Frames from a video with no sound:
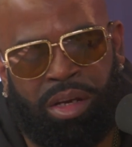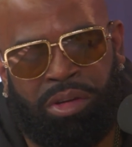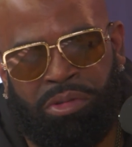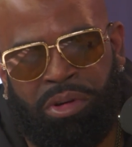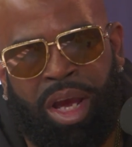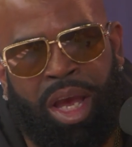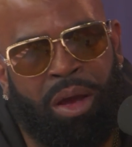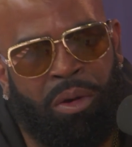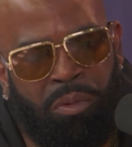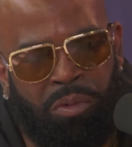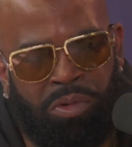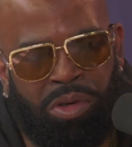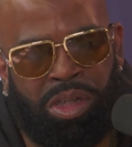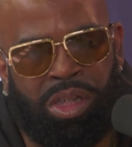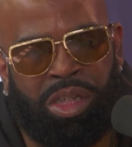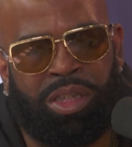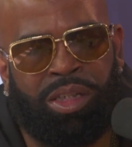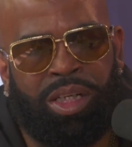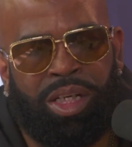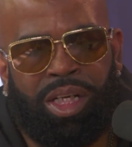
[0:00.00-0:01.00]
Grab
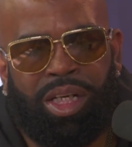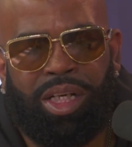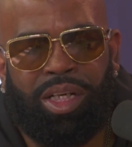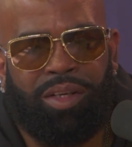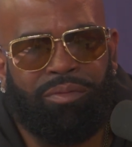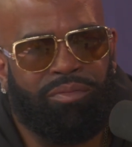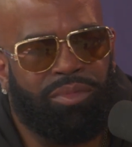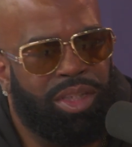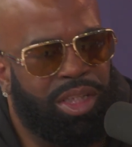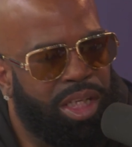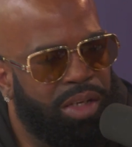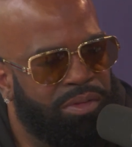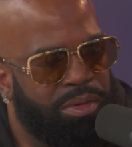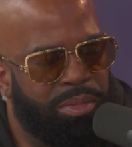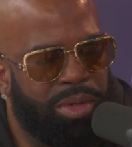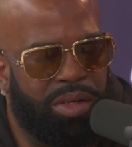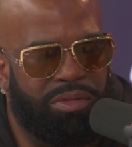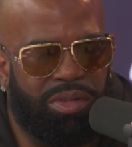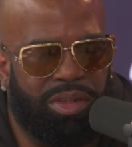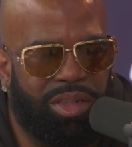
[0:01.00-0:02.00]
one, give
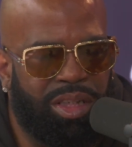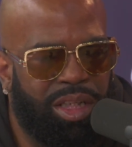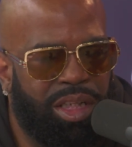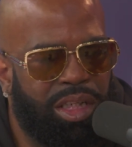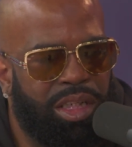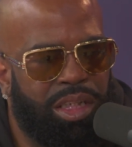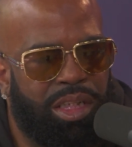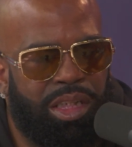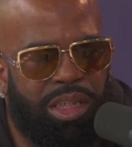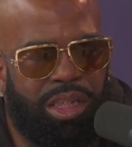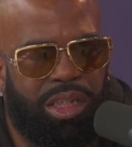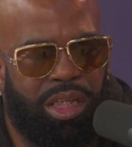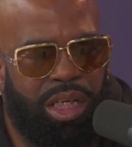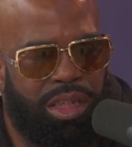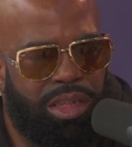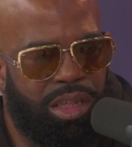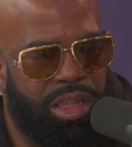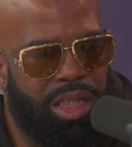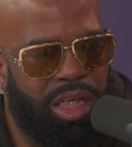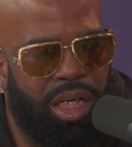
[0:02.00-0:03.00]
him everything he needs,
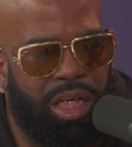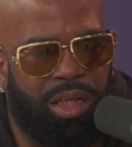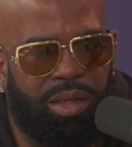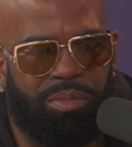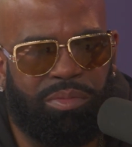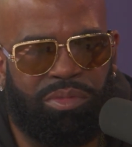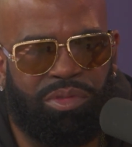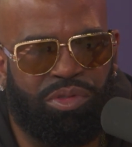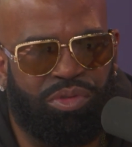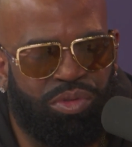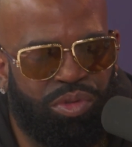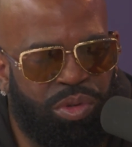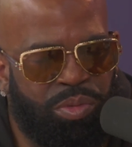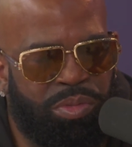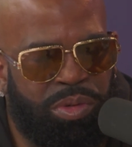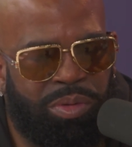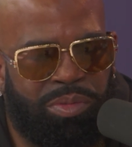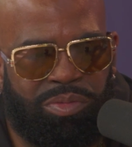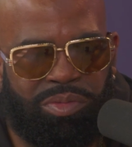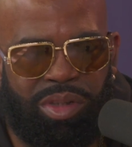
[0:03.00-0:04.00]
educate him,
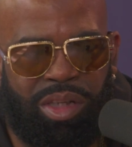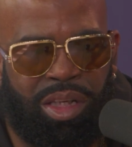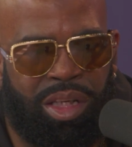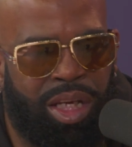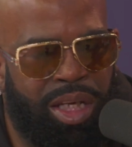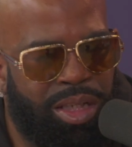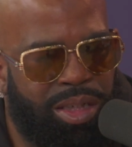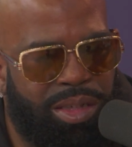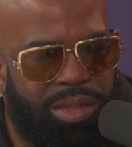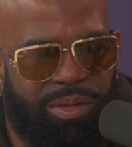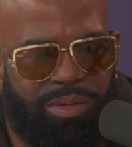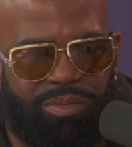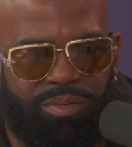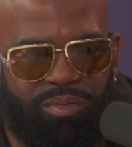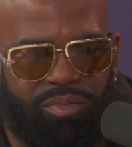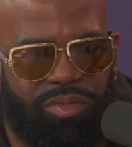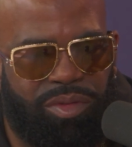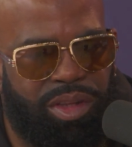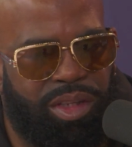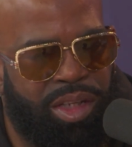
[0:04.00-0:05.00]
groom him, lace him,
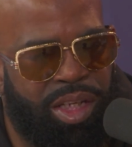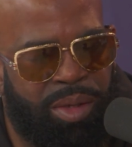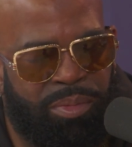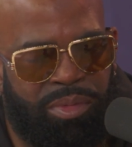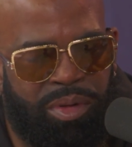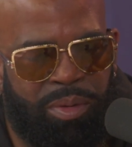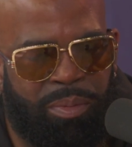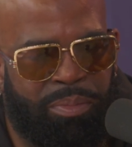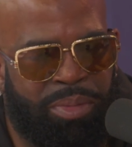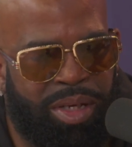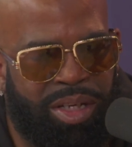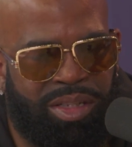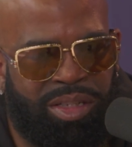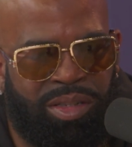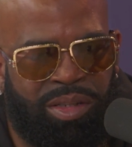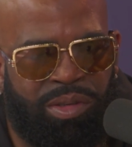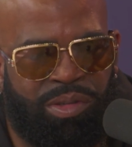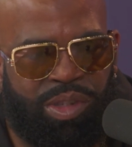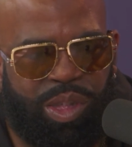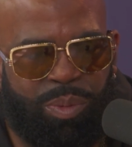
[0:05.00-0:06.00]
give him the best
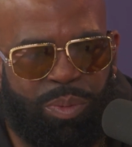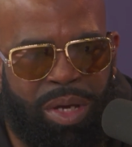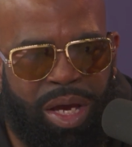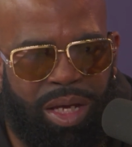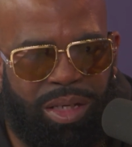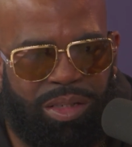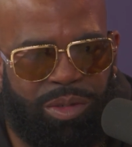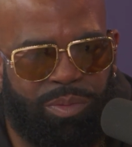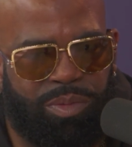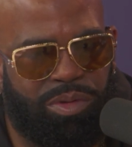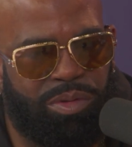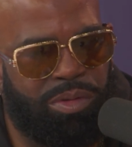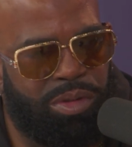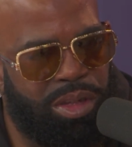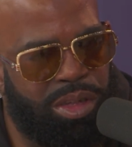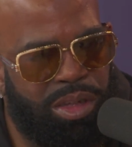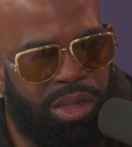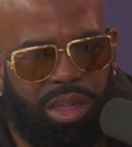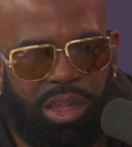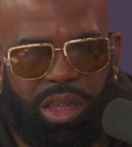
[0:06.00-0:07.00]
songs possible,
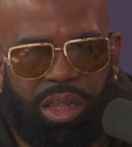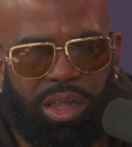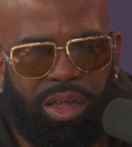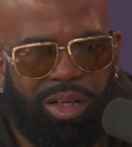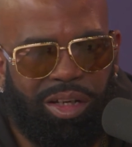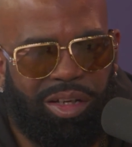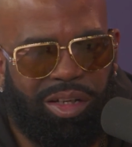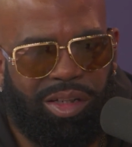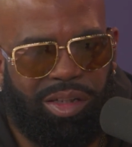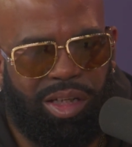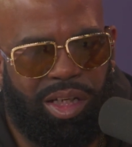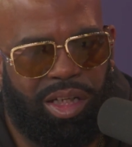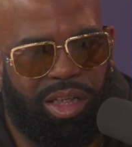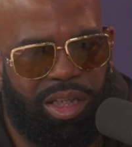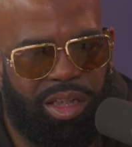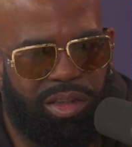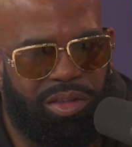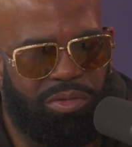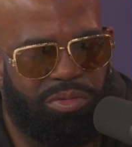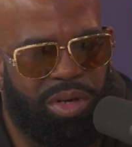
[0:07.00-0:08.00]
and
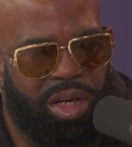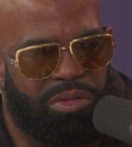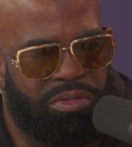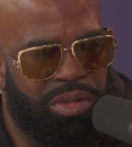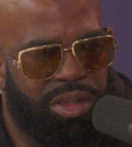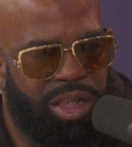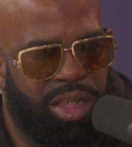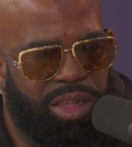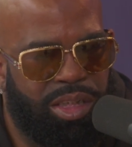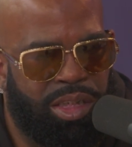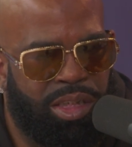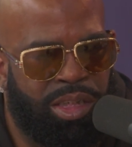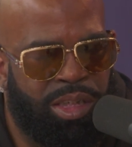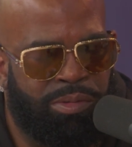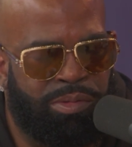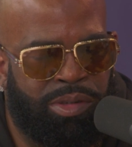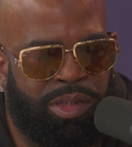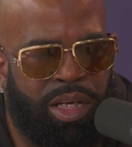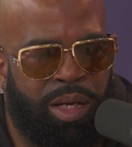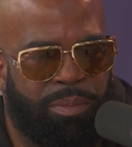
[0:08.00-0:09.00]
get the right
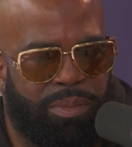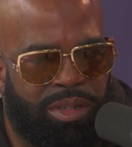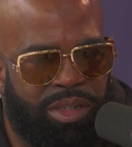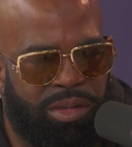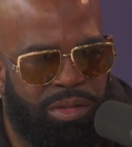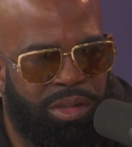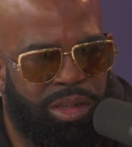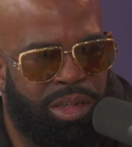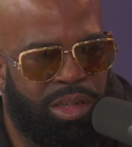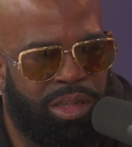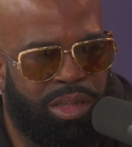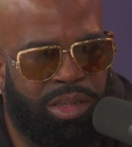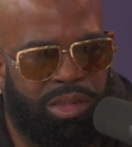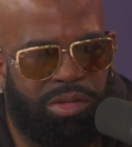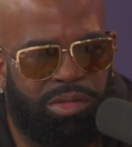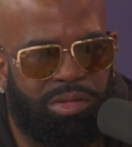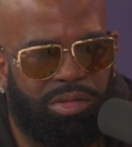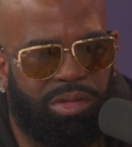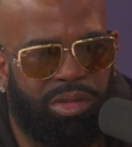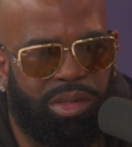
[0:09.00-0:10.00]
relationships and opportunities
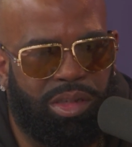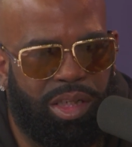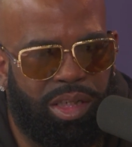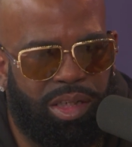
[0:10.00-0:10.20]
to